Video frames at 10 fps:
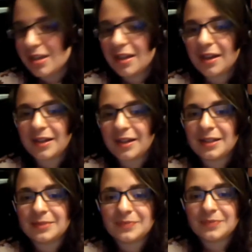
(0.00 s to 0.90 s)

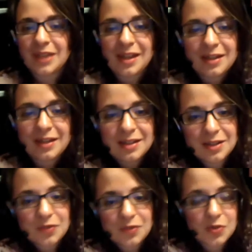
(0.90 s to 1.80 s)
And
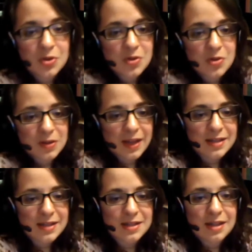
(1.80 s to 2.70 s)
for the
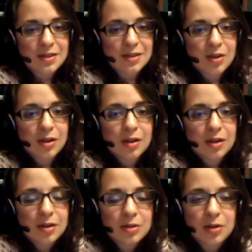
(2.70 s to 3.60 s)
last thing,
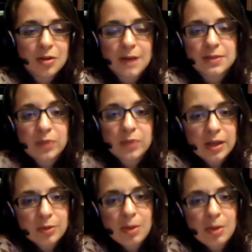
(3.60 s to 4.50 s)
your ultimate
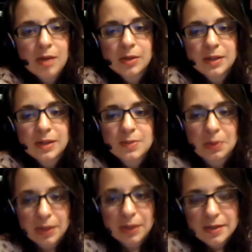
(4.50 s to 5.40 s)
Harry Potter
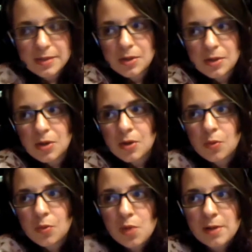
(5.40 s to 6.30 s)
experience.
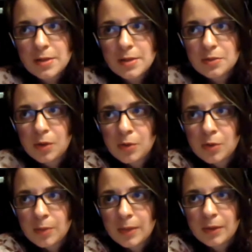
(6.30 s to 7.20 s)
Well, as a
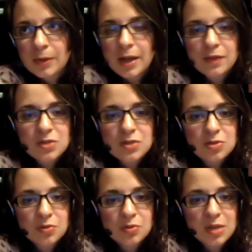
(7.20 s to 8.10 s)
runner-up, I would have
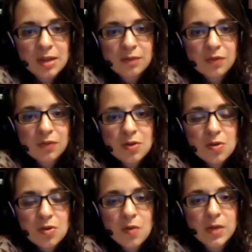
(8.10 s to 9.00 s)
to give
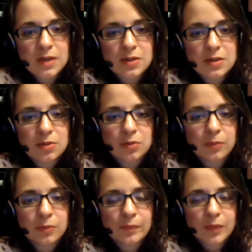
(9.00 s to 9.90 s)
going
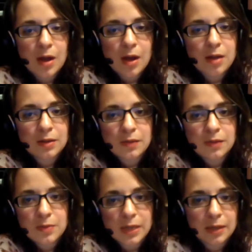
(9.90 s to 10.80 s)
to all of
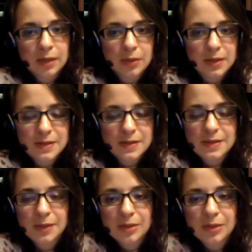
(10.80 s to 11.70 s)
the midnight
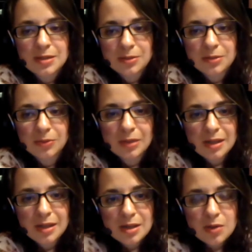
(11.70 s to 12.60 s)
releases I went to,
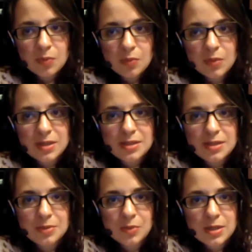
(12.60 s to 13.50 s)

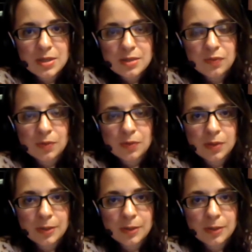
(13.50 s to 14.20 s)
which was for,